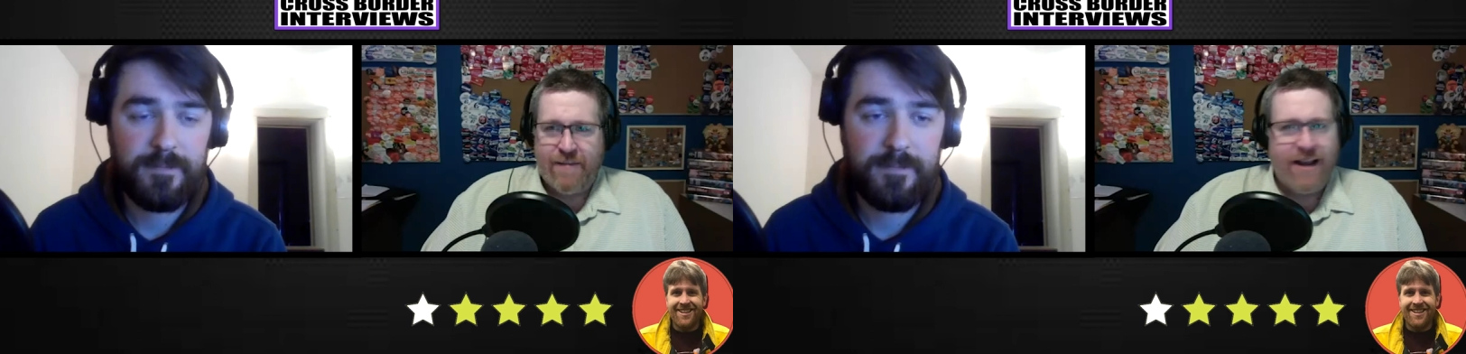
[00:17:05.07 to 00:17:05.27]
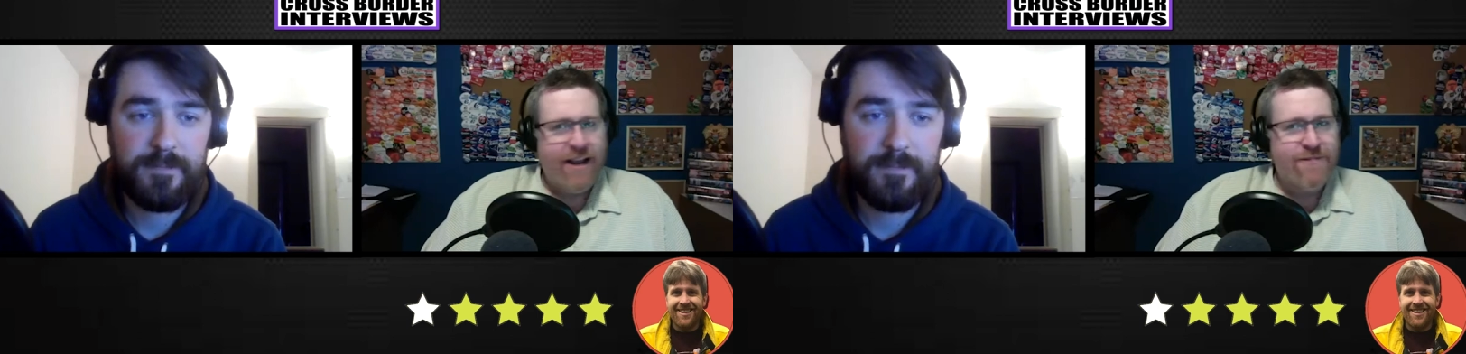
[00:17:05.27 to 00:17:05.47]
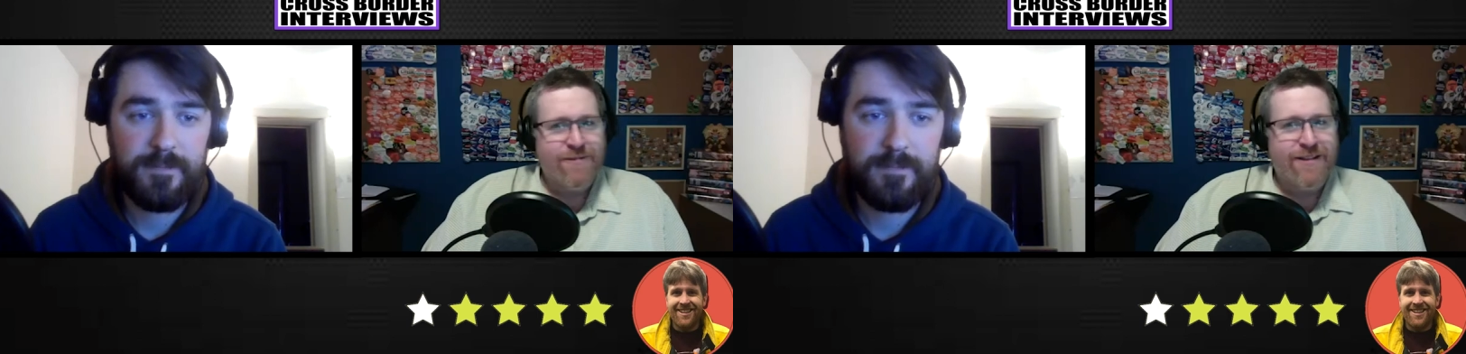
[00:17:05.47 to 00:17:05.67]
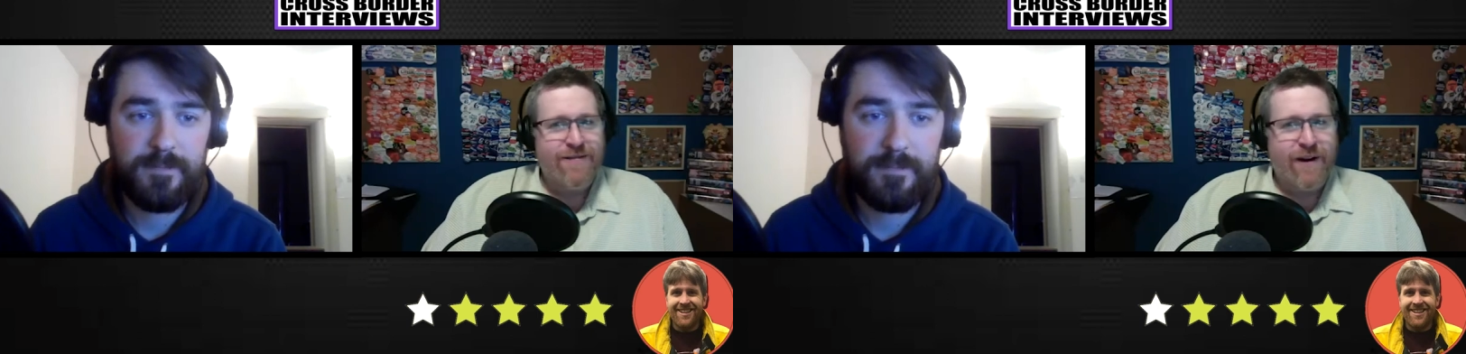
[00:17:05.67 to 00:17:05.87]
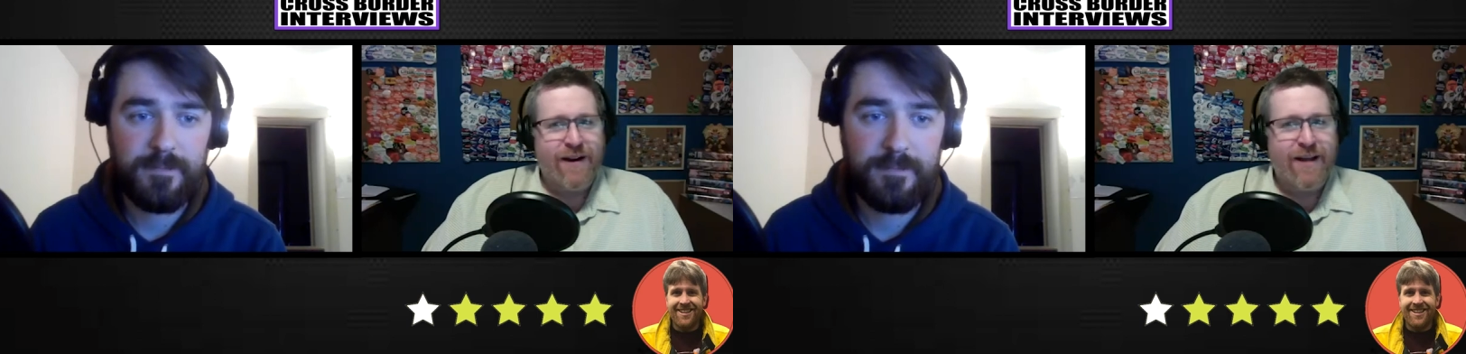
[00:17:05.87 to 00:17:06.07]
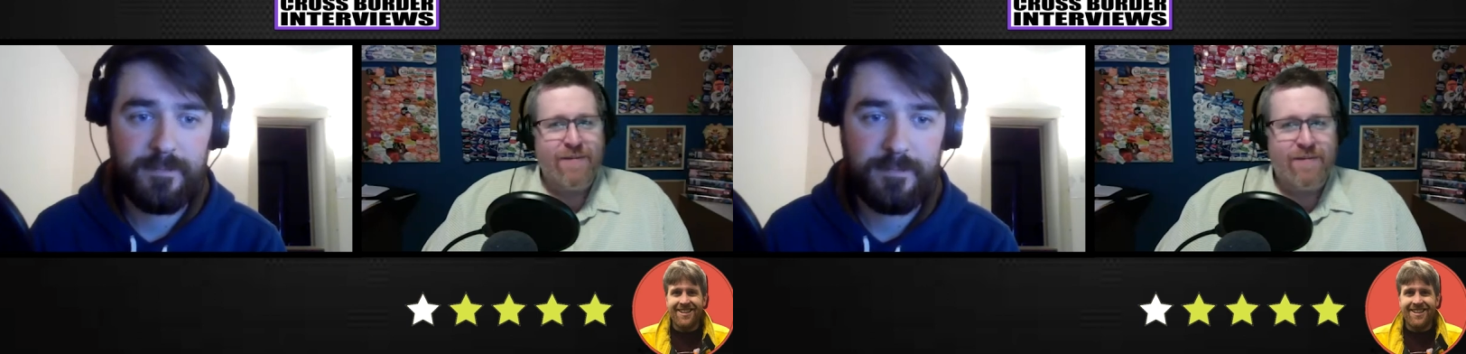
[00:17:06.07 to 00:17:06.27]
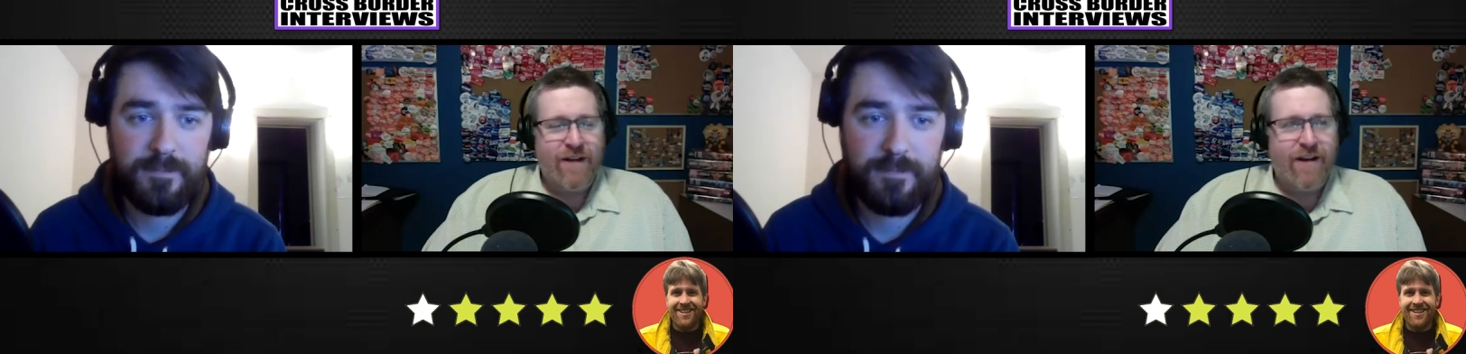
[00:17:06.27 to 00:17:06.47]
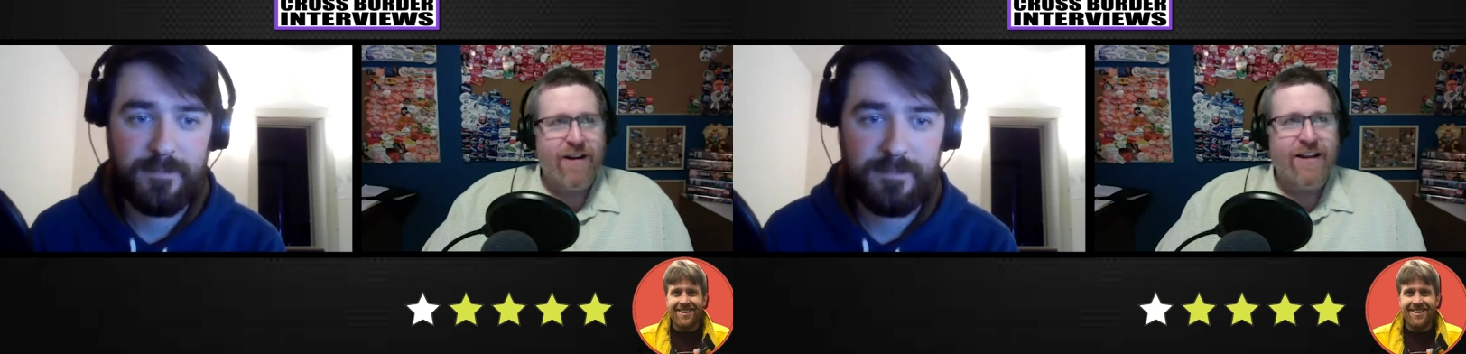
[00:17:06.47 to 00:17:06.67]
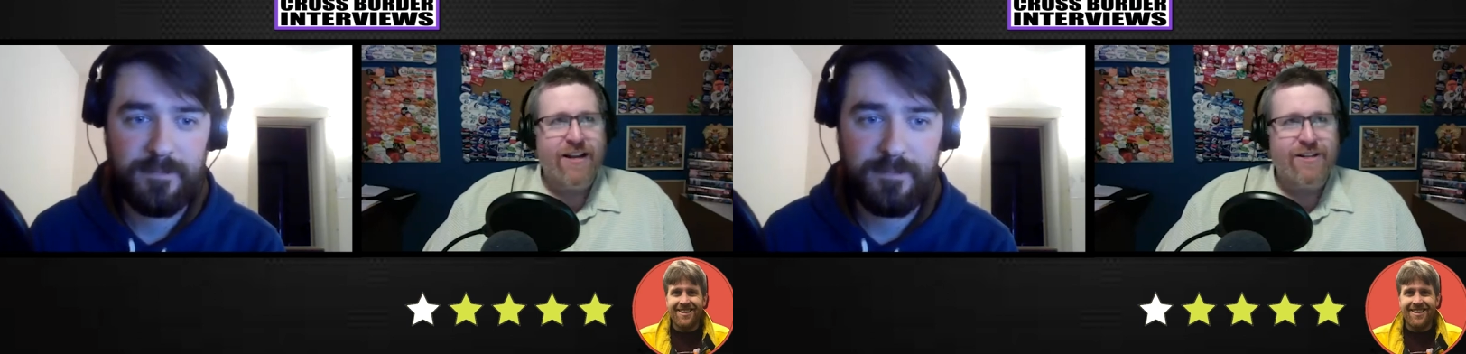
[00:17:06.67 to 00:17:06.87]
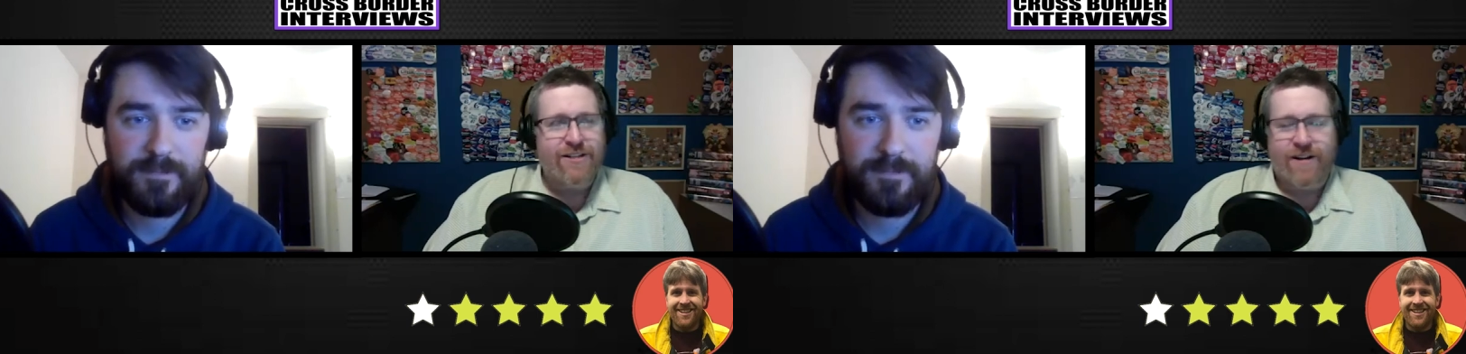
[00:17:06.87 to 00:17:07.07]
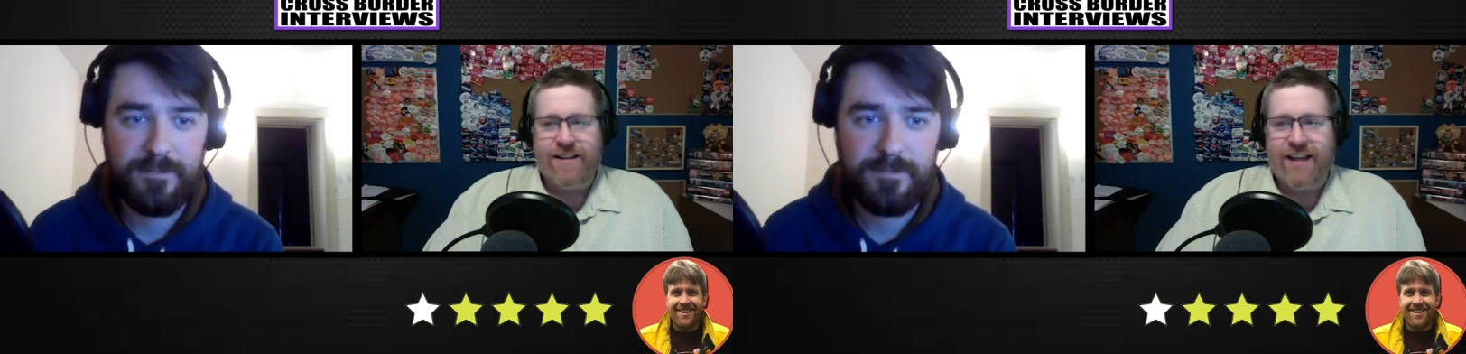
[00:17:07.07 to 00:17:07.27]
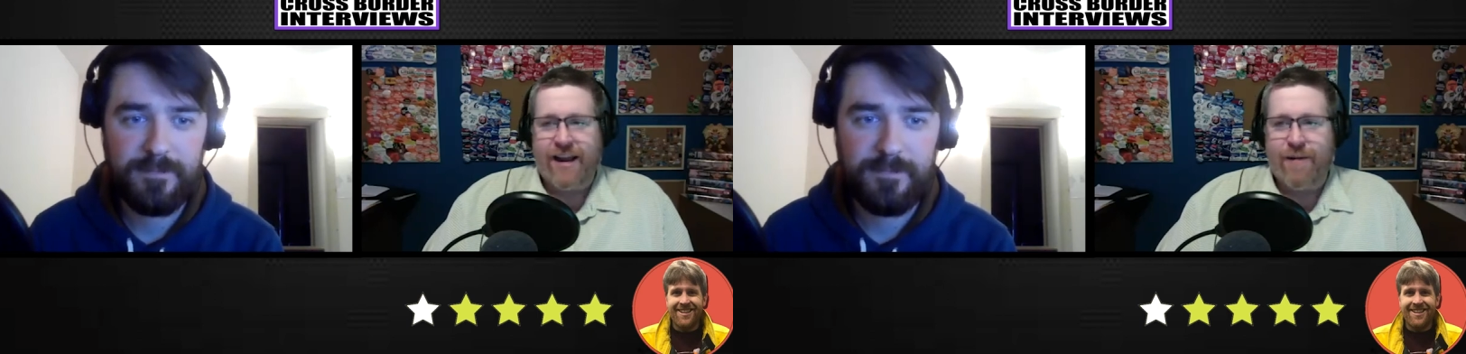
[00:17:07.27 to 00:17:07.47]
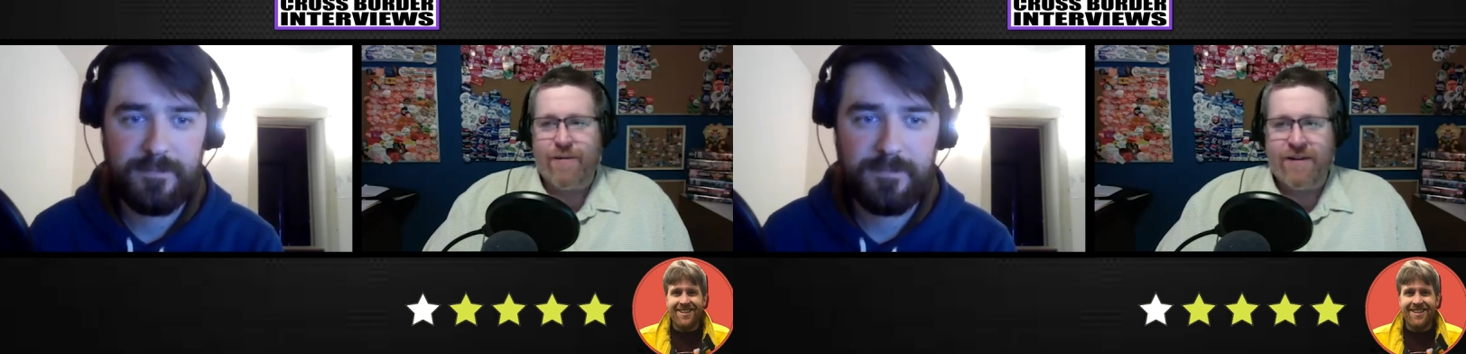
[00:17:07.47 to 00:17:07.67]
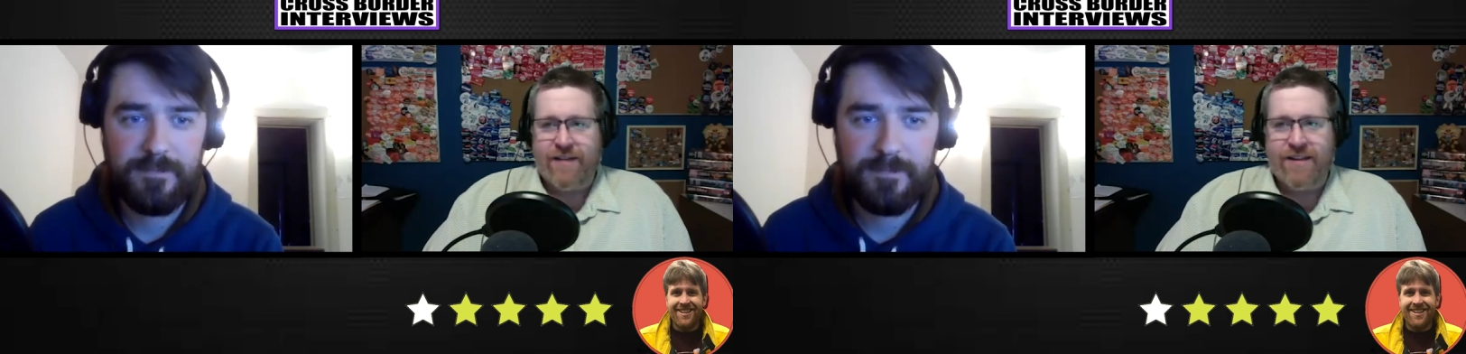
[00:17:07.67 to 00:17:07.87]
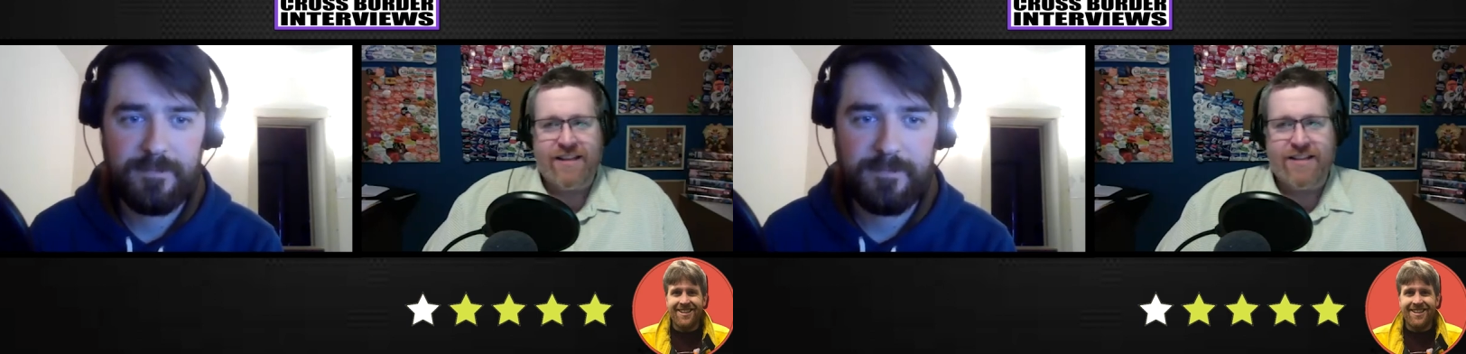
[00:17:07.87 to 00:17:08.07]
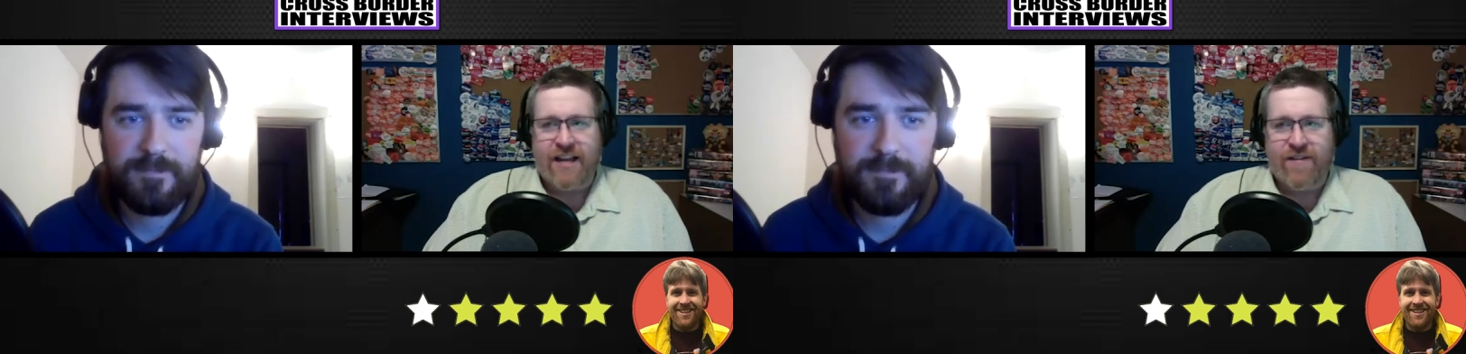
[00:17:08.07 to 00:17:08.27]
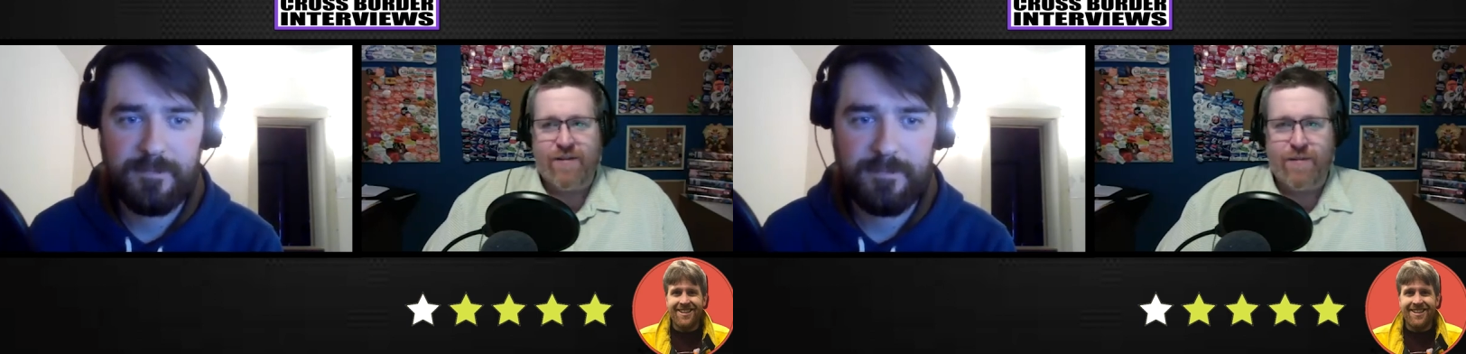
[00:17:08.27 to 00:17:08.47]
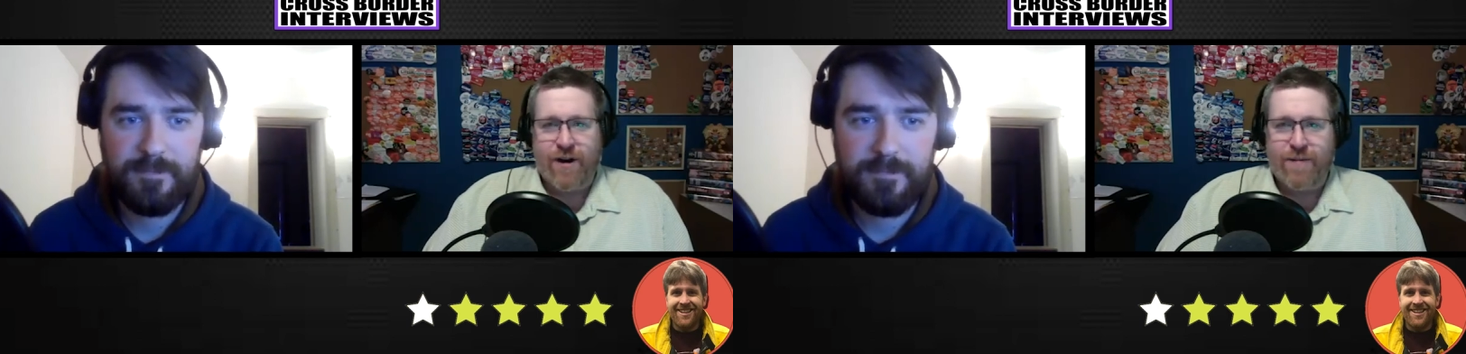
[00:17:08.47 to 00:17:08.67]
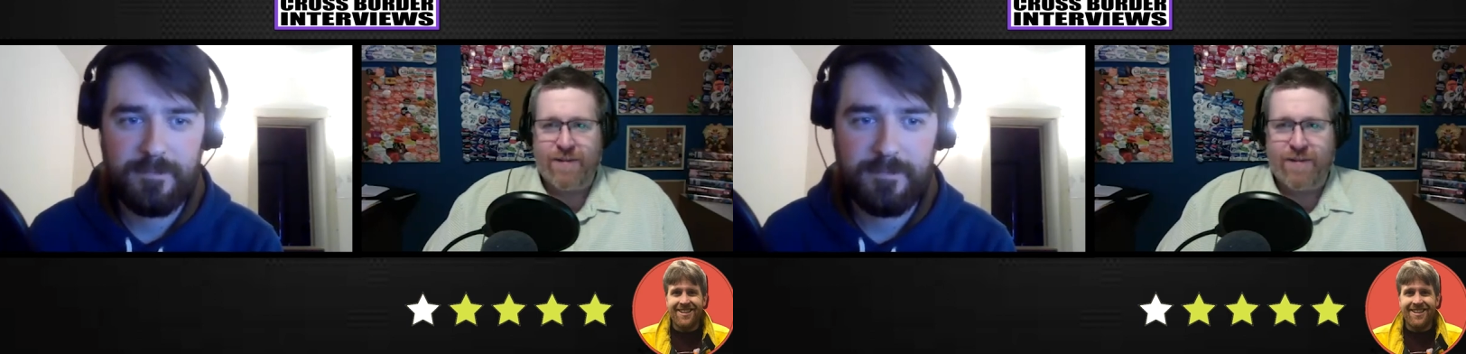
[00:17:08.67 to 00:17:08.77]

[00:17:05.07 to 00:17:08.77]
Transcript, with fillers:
Speaker 1: my husband is very, very concerned that I would give it this high of a mark,